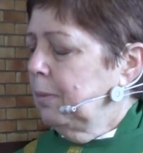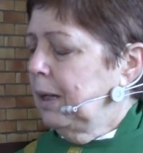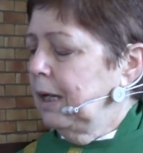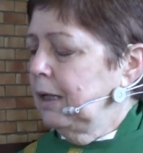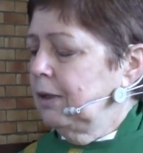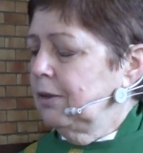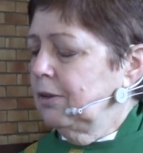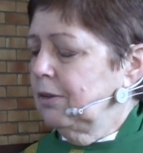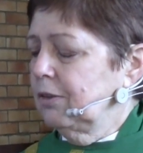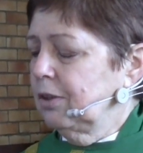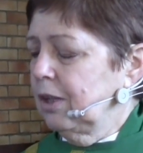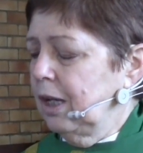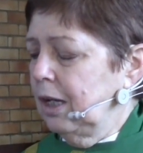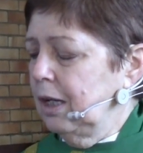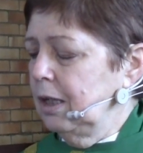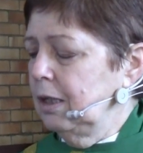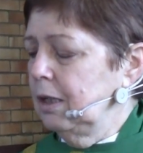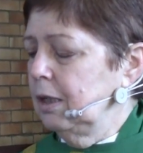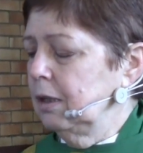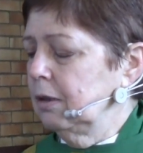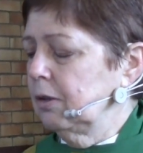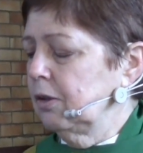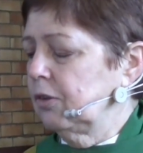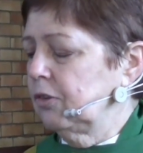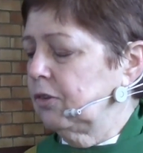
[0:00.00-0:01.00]

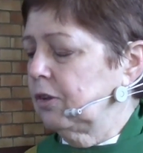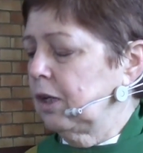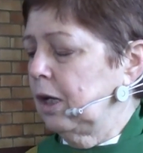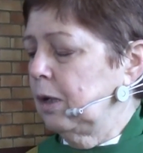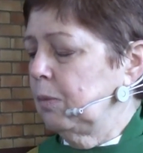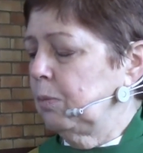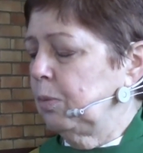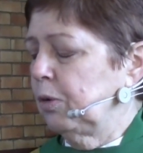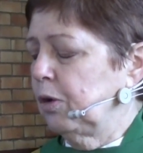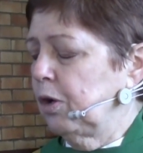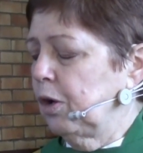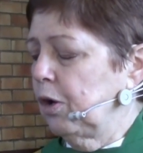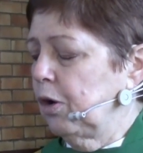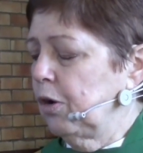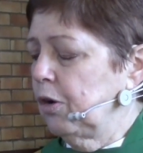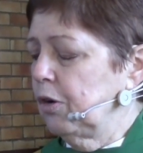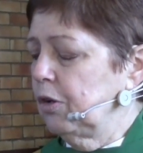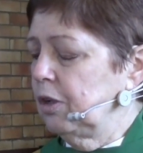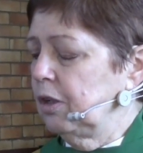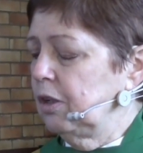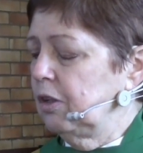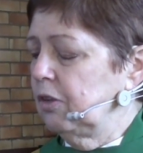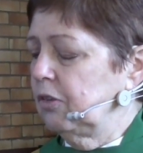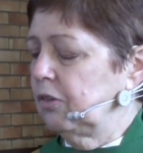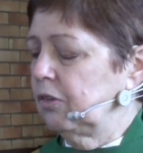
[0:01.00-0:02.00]
maintaining the same
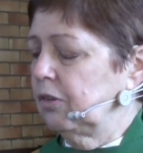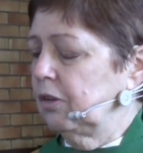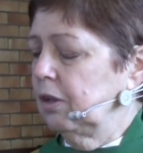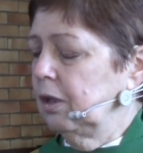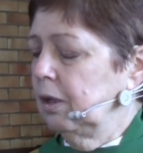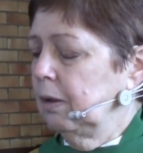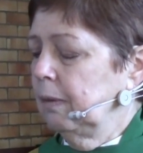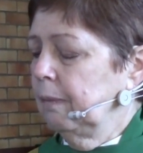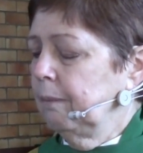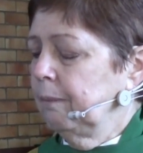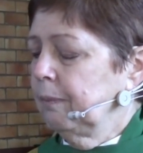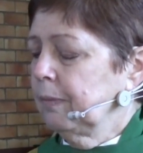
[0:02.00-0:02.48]
priorities